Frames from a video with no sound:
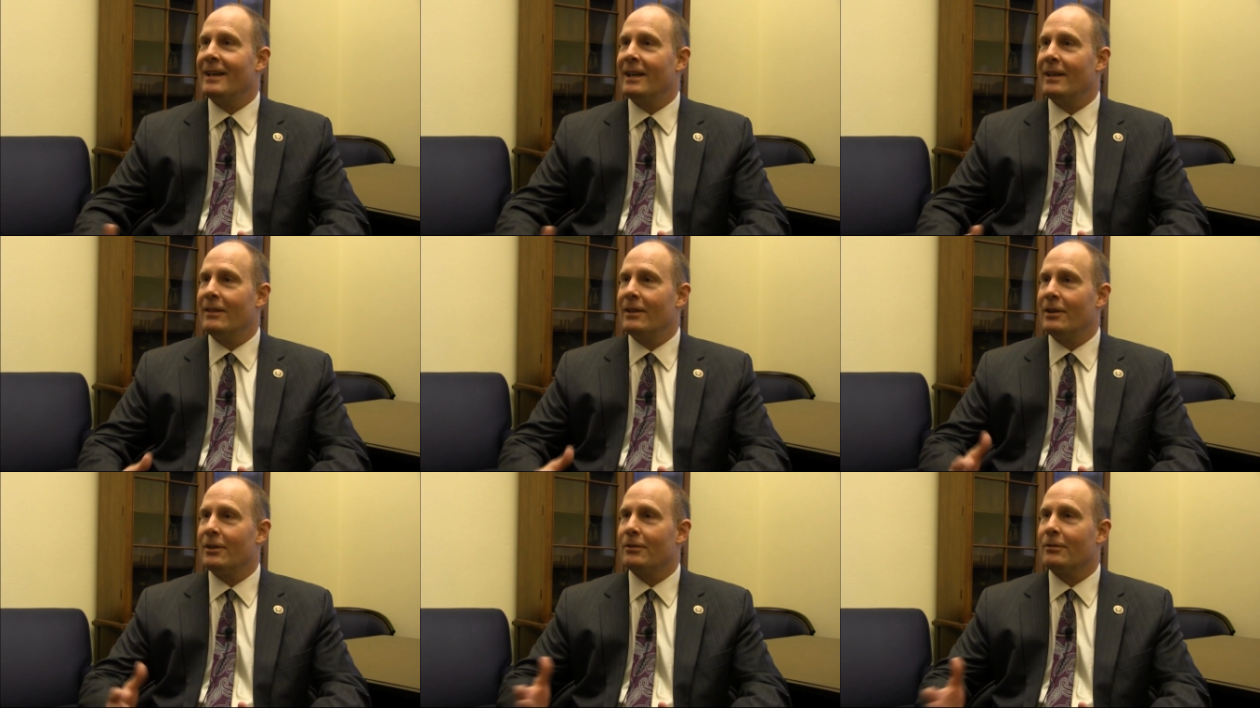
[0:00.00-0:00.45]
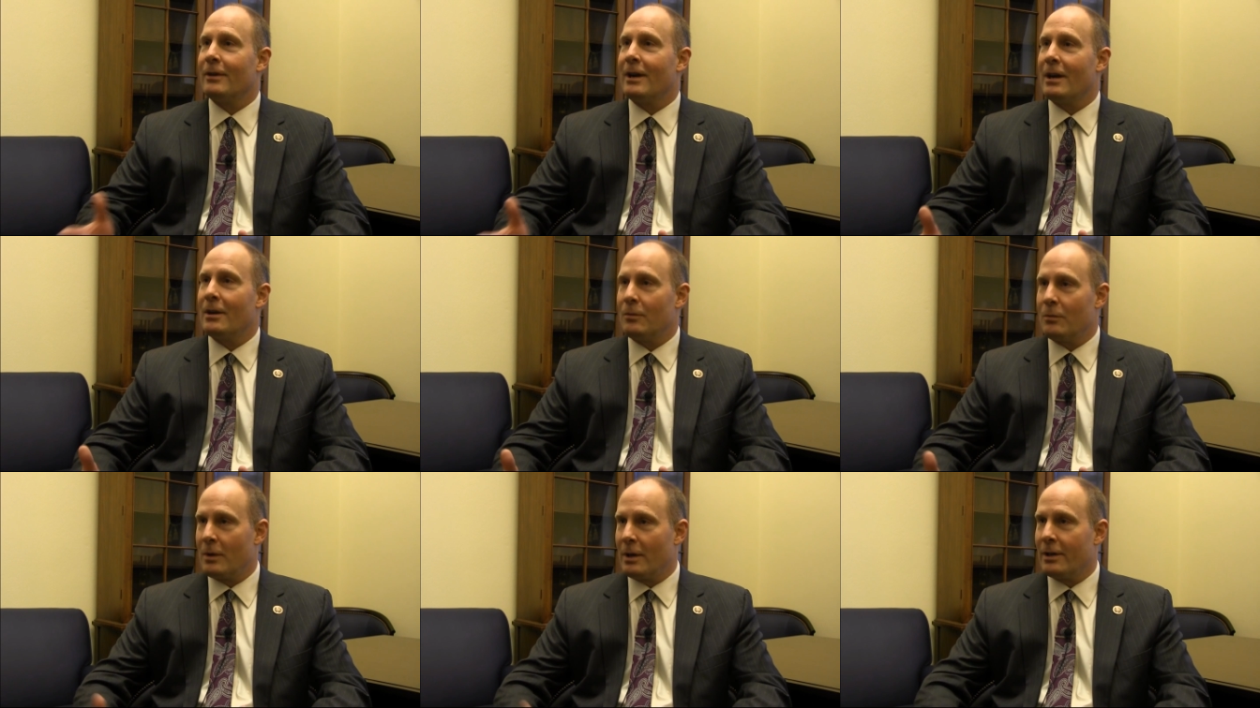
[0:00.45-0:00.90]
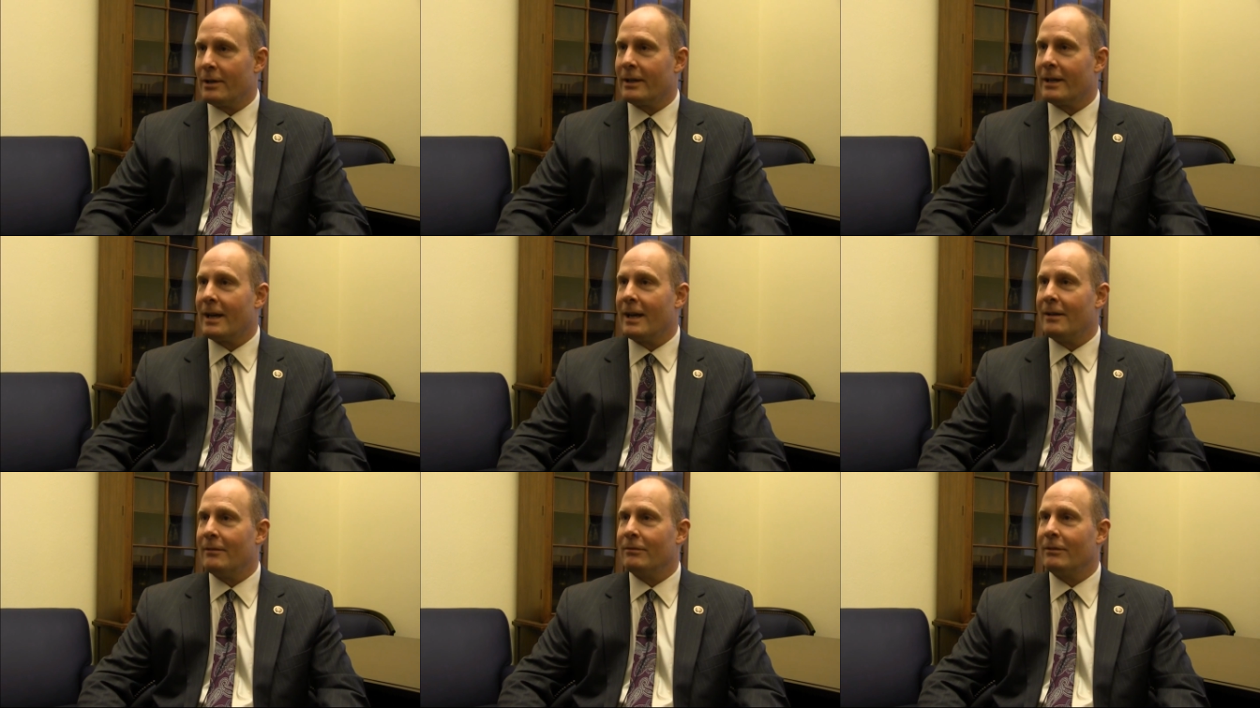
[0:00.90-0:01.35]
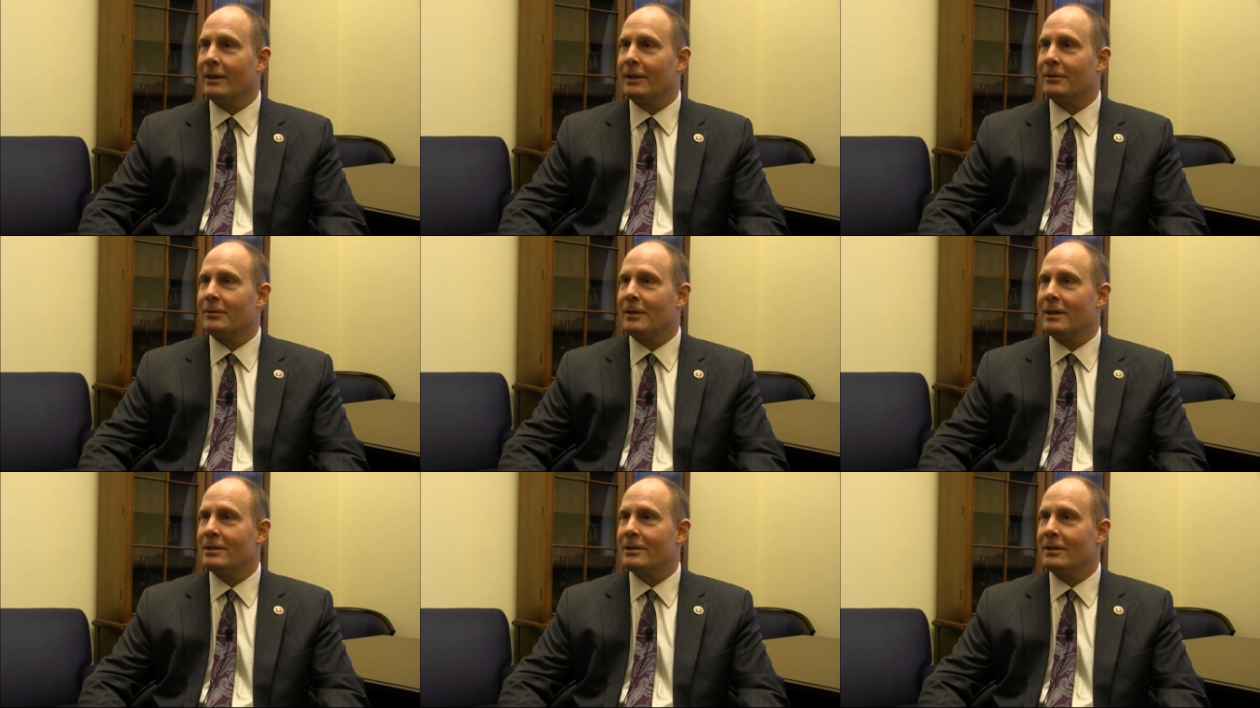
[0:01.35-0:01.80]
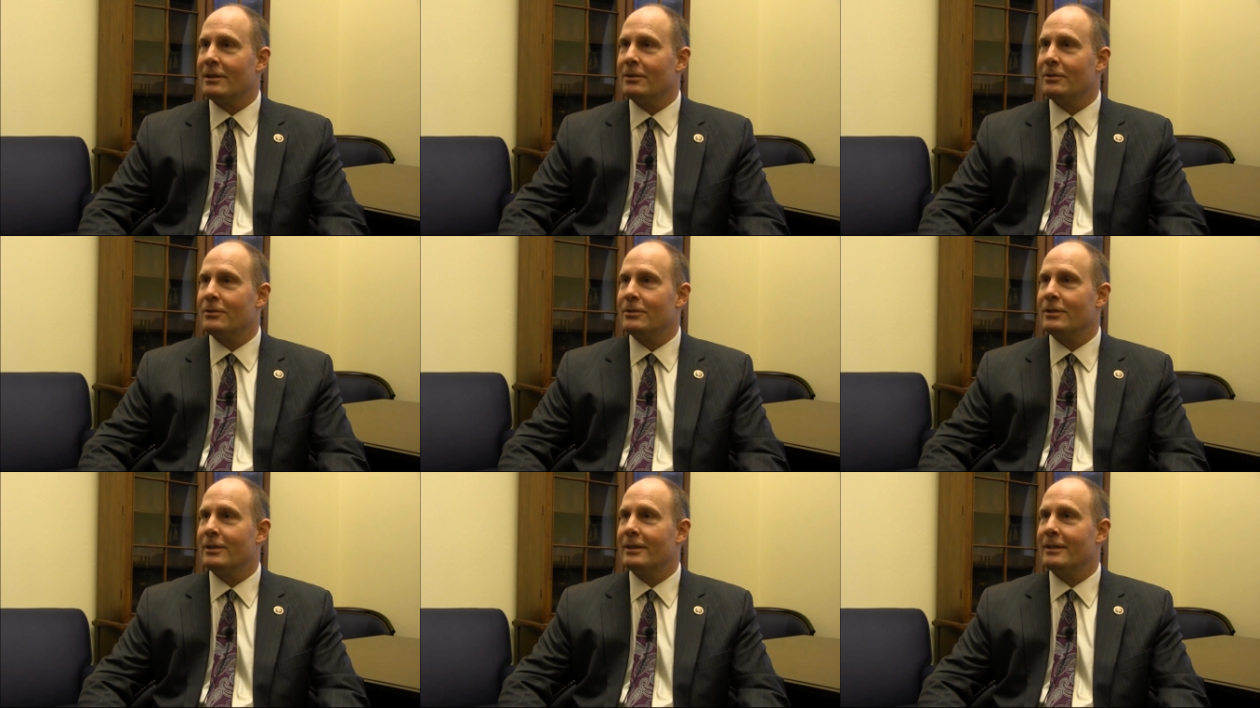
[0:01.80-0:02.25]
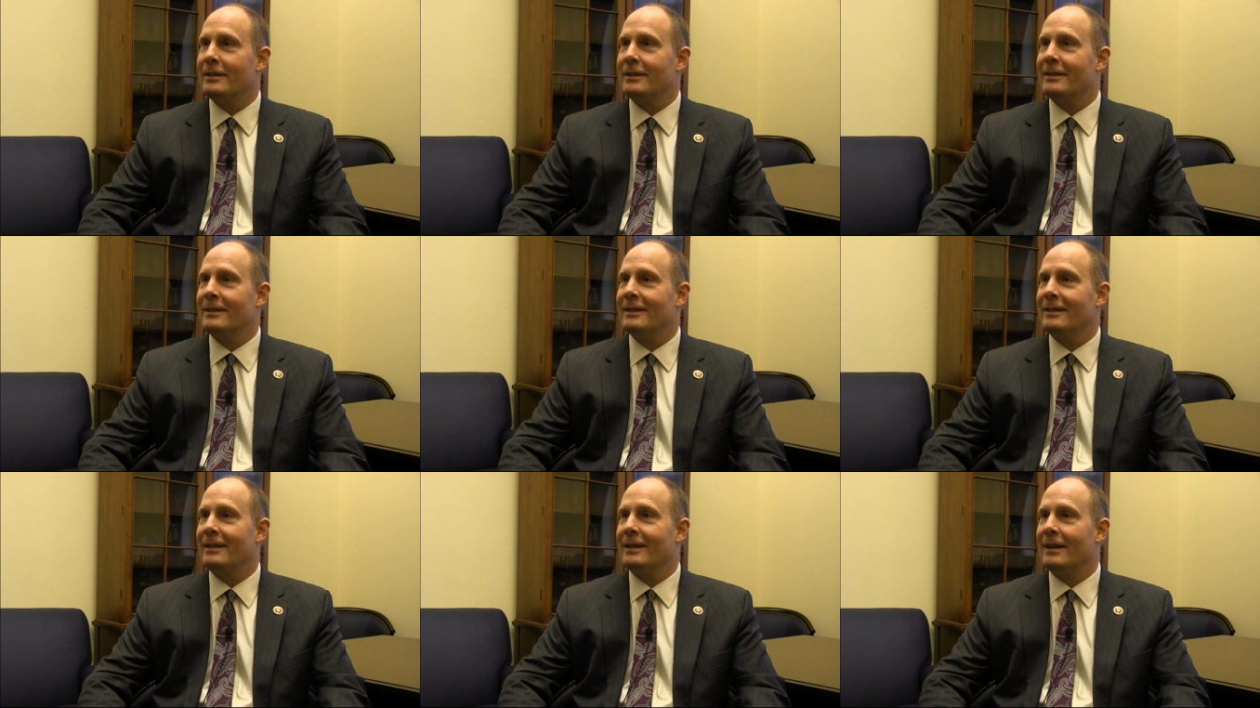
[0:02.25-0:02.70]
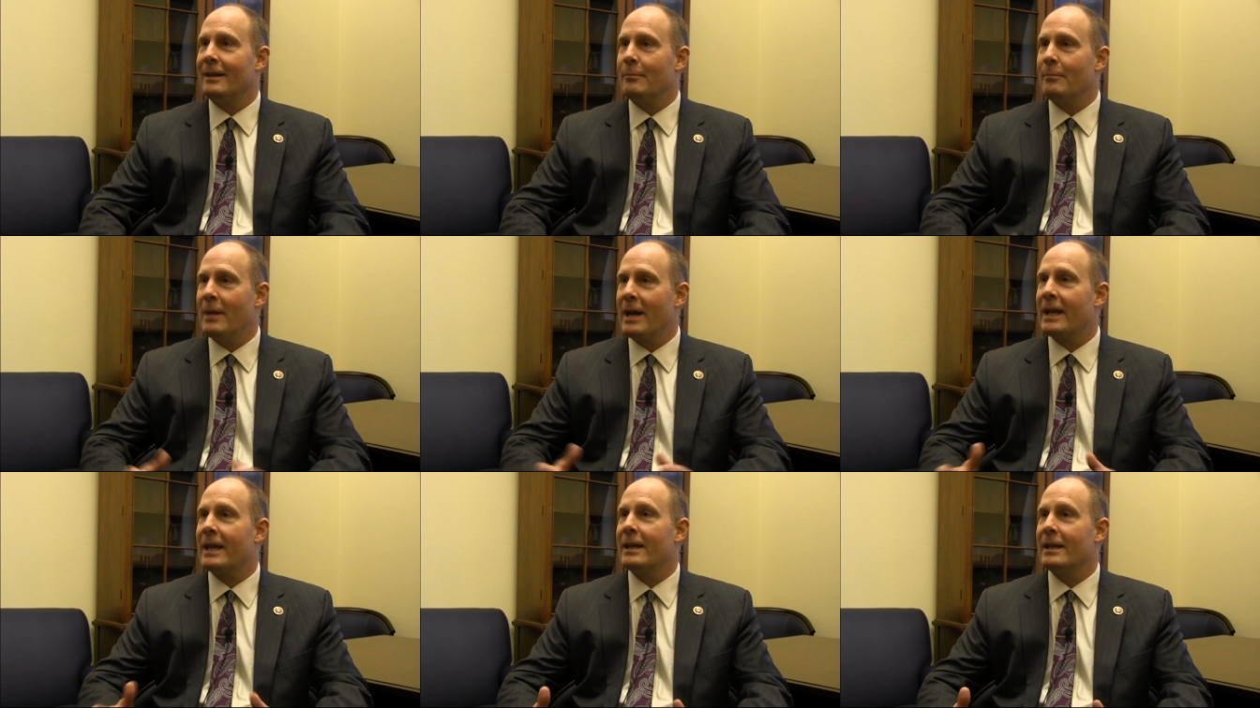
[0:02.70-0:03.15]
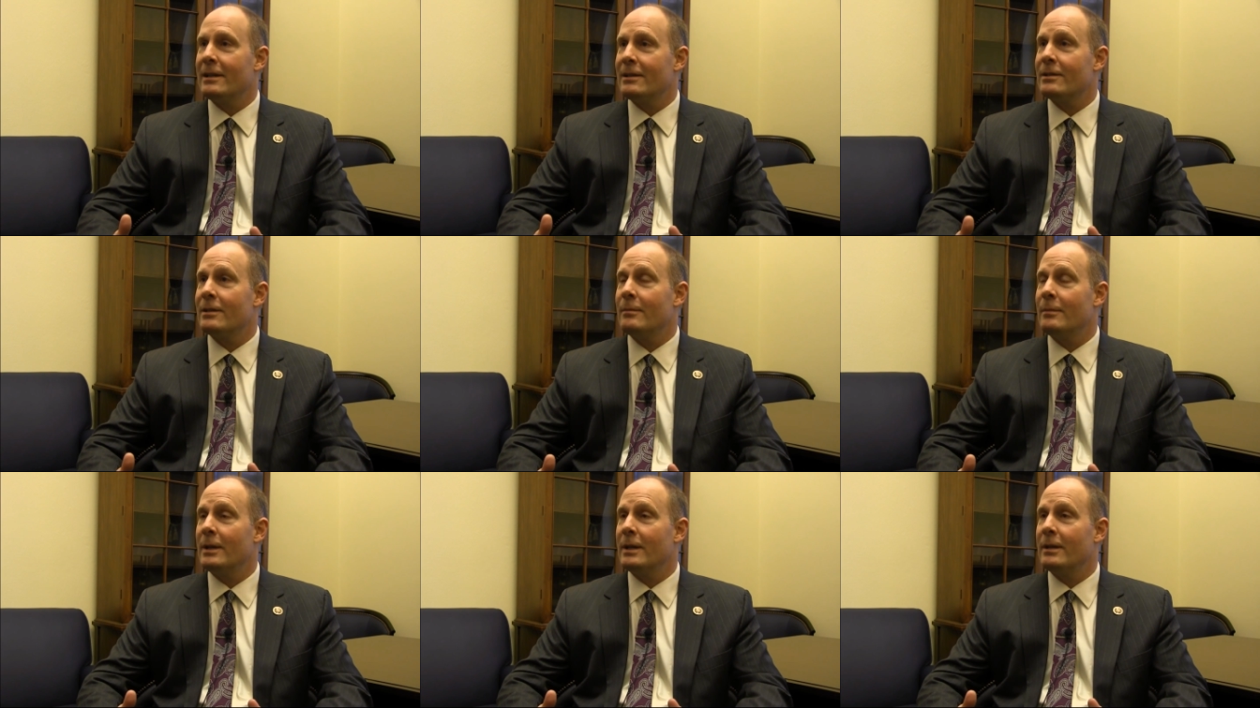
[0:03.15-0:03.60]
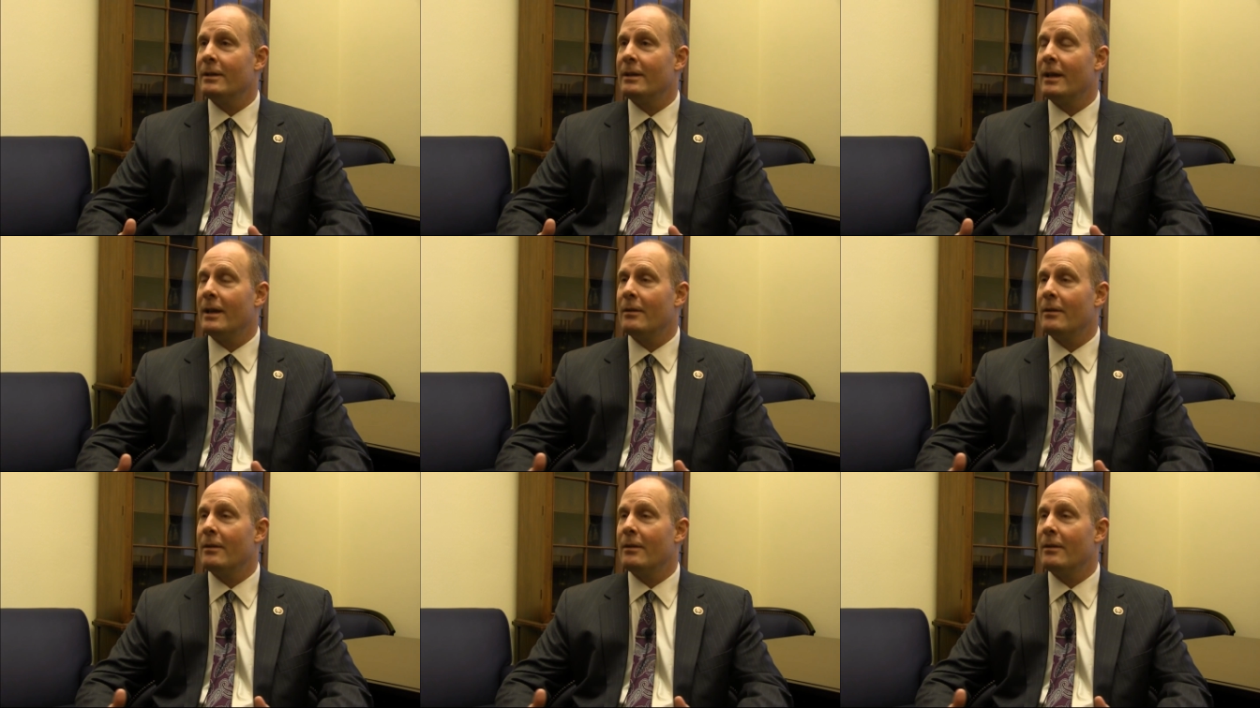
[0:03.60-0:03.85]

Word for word: and their groundwater conflict resolution uh, mechanism, and,